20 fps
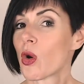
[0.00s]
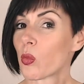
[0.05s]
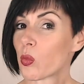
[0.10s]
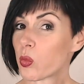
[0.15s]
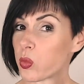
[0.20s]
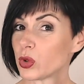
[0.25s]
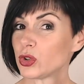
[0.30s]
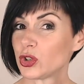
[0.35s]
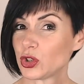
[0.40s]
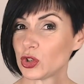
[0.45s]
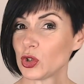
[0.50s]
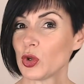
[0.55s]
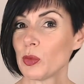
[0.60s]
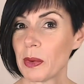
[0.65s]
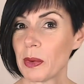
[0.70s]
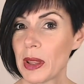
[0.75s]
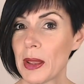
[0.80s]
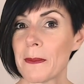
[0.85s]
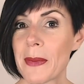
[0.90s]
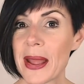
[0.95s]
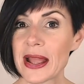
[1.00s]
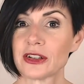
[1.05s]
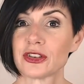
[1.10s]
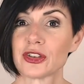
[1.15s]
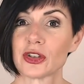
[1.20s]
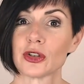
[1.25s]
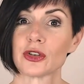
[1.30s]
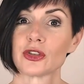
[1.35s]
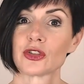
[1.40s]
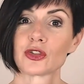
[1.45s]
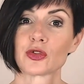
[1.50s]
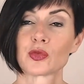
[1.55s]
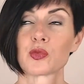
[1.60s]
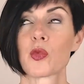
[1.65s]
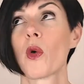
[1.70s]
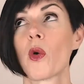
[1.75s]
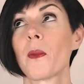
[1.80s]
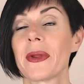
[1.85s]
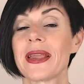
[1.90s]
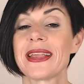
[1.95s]
would you be better
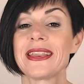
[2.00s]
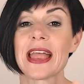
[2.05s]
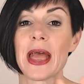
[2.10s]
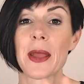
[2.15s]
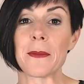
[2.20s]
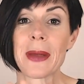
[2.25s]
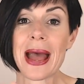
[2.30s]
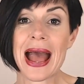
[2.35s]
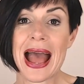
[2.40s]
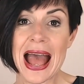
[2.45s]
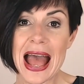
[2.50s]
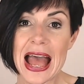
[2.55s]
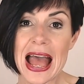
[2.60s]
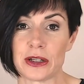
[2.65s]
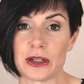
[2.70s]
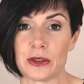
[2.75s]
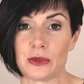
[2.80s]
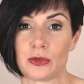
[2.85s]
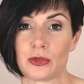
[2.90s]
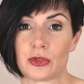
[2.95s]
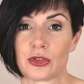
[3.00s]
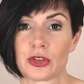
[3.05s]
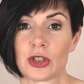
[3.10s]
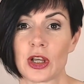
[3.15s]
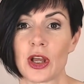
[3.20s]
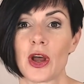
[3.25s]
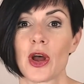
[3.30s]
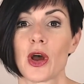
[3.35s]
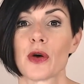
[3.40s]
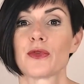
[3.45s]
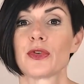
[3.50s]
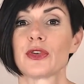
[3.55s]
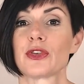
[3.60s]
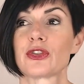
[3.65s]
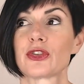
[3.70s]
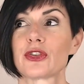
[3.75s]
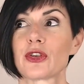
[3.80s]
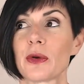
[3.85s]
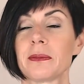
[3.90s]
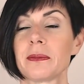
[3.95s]
swapping them out for
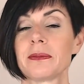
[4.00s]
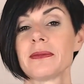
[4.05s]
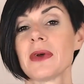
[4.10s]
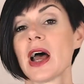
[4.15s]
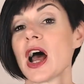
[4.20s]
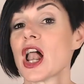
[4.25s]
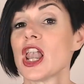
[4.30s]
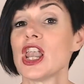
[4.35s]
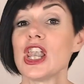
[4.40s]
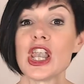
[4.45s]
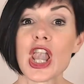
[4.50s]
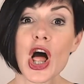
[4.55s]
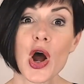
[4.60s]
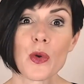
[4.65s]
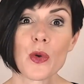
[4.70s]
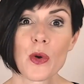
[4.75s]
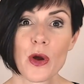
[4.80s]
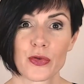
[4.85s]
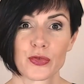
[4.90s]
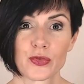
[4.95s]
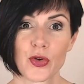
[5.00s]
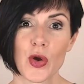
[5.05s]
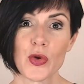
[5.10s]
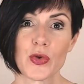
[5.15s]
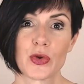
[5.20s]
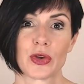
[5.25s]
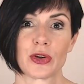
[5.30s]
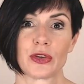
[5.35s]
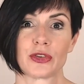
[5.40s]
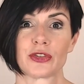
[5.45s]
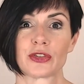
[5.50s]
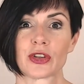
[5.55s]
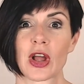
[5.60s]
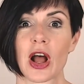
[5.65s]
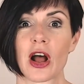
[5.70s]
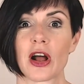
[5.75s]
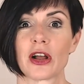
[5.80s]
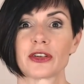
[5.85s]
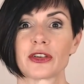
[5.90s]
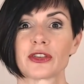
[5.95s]
some lower focus
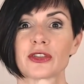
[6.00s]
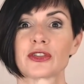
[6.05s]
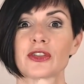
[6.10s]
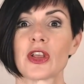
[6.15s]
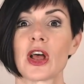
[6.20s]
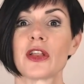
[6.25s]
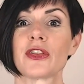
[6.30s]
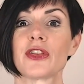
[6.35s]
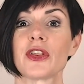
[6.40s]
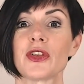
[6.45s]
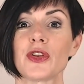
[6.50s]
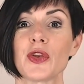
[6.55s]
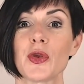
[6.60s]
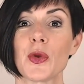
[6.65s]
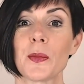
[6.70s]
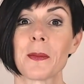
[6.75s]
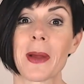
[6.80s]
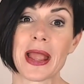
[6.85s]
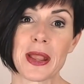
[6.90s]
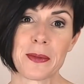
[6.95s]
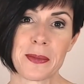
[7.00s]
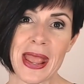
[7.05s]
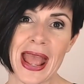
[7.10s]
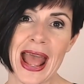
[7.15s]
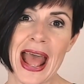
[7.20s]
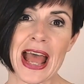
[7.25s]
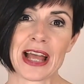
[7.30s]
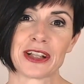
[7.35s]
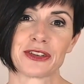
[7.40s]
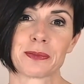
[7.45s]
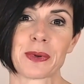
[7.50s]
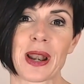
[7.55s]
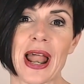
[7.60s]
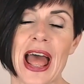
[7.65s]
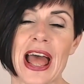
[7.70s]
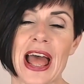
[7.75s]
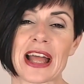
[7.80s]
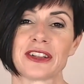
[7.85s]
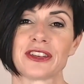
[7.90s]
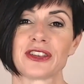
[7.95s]
tasks that you maybe had
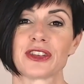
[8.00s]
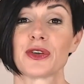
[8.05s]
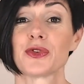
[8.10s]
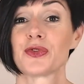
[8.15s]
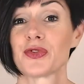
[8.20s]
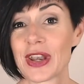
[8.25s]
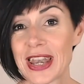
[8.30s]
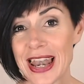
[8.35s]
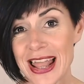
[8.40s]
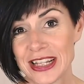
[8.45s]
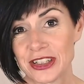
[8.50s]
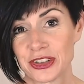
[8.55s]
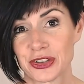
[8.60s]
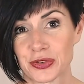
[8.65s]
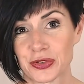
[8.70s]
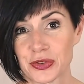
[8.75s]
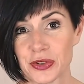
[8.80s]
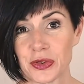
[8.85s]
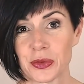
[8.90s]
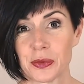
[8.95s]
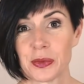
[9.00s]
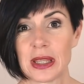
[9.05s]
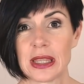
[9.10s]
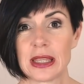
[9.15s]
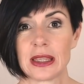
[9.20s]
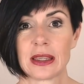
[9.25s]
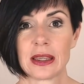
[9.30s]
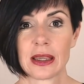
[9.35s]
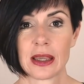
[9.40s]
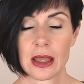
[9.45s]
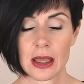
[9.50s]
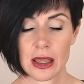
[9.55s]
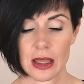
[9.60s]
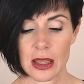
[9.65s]
planned for later in the week?